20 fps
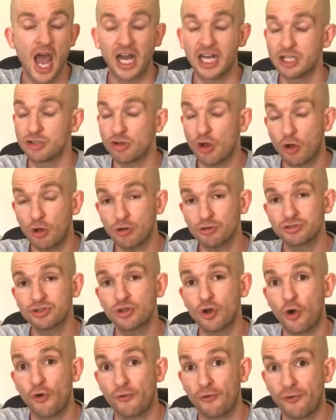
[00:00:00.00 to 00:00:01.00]
And it's
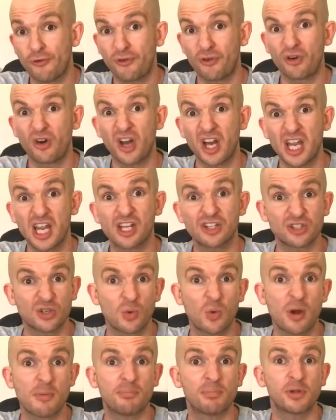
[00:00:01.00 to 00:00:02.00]
also free
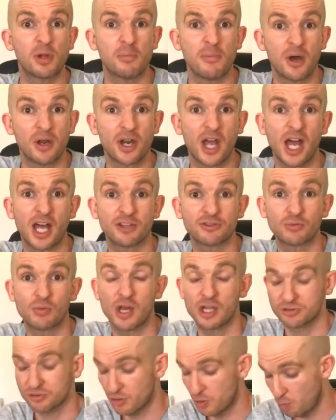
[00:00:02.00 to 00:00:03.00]
to implement as
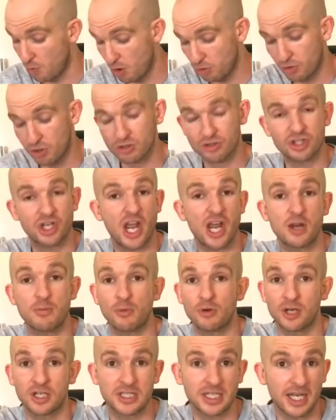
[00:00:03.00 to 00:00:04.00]
well. So it won't cost you any
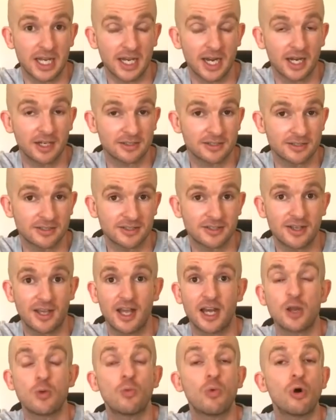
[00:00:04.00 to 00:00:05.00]
money to get access to,
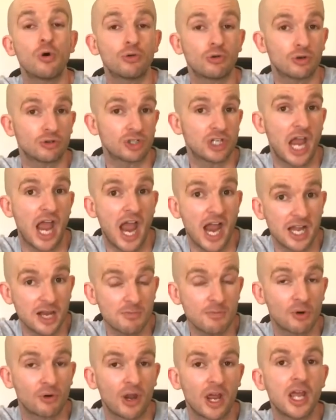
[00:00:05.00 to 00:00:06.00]
and it won't cost you any
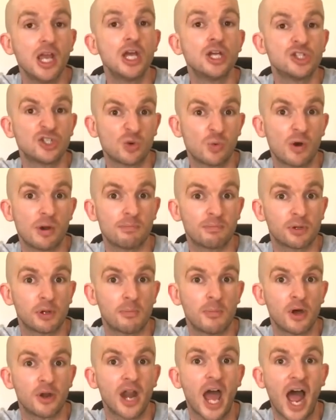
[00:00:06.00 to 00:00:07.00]
money to
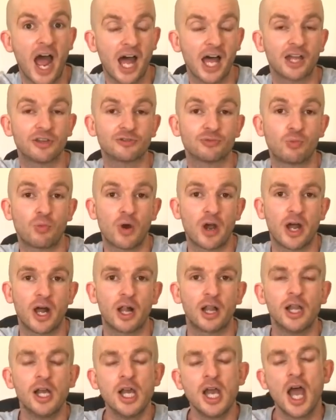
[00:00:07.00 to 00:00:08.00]
implement as
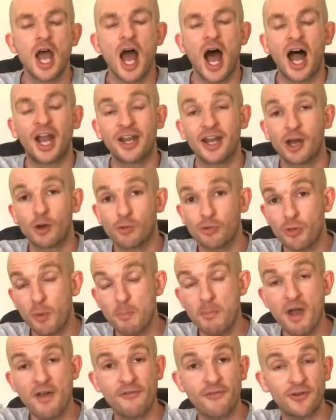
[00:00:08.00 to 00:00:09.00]
well. Now, the
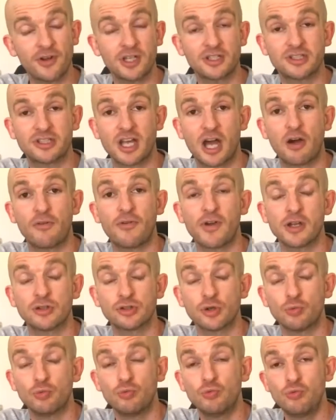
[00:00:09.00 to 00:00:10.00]
method itself
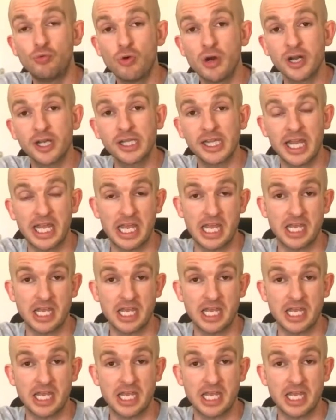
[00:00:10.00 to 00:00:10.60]
is really